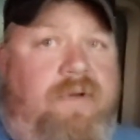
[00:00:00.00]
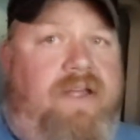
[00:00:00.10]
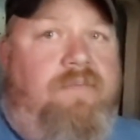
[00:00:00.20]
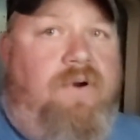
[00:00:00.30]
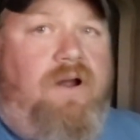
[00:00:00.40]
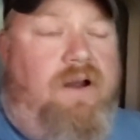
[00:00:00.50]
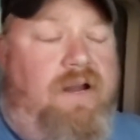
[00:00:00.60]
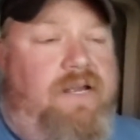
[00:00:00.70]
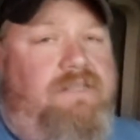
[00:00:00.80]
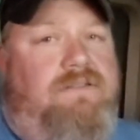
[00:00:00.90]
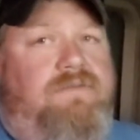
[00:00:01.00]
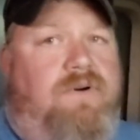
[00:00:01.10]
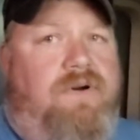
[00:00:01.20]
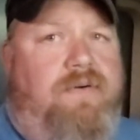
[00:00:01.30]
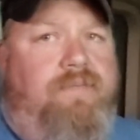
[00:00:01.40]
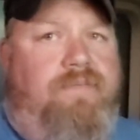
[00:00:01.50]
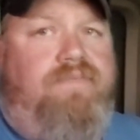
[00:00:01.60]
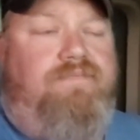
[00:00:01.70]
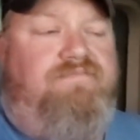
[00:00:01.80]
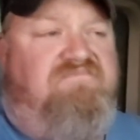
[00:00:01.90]
we're making progress. We're
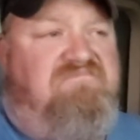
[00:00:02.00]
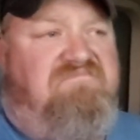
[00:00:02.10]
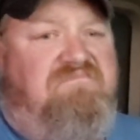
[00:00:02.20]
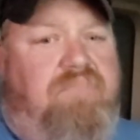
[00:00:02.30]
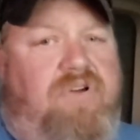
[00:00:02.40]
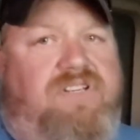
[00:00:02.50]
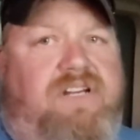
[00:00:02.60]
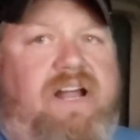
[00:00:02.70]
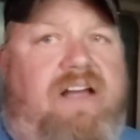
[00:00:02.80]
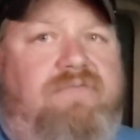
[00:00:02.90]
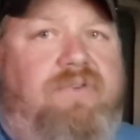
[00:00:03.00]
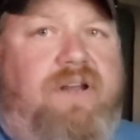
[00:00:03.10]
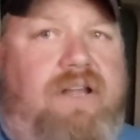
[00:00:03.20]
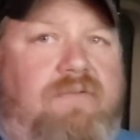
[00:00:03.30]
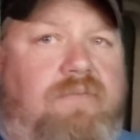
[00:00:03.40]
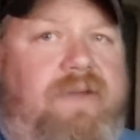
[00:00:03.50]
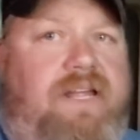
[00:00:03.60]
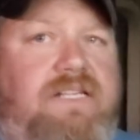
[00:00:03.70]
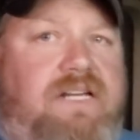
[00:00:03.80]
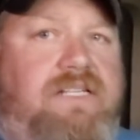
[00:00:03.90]
pushing halfway done with
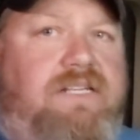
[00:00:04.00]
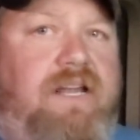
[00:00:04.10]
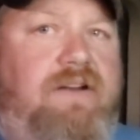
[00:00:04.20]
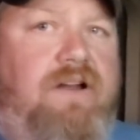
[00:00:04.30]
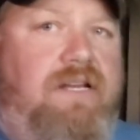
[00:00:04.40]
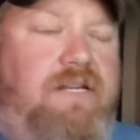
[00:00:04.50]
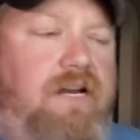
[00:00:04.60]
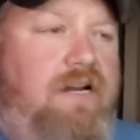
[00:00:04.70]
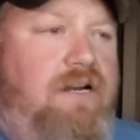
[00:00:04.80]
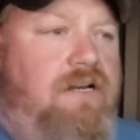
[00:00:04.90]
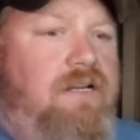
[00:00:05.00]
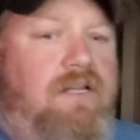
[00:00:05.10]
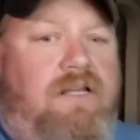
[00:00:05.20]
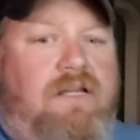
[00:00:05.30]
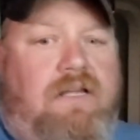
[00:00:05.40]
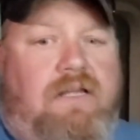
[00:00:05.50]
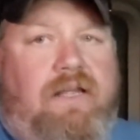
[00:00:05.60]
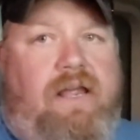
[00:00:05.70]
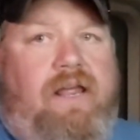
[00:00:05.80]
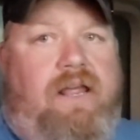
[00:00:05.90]
beans, I'd say, right there,
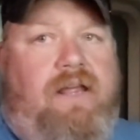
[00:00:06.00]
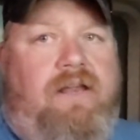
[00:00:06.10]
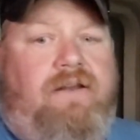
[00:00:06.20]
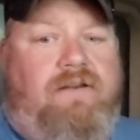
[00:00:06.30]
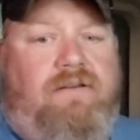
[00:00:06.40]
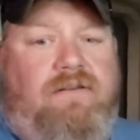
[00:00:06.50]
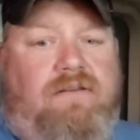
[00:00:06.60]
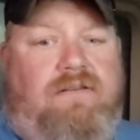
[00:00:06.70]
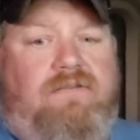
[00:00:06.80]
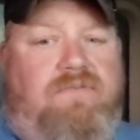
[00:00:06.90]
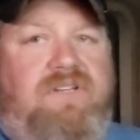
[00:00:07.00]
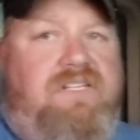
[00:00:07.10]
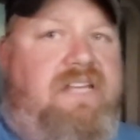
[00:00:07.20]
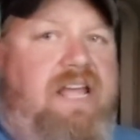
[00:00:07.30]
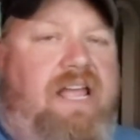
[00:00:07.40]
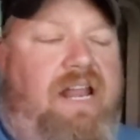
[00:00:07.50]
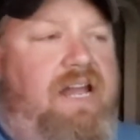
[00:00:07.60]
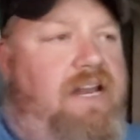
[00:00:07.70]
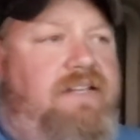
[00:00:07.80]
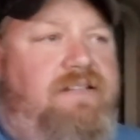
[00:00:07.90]
and we just can't get
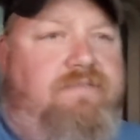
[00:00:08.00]
any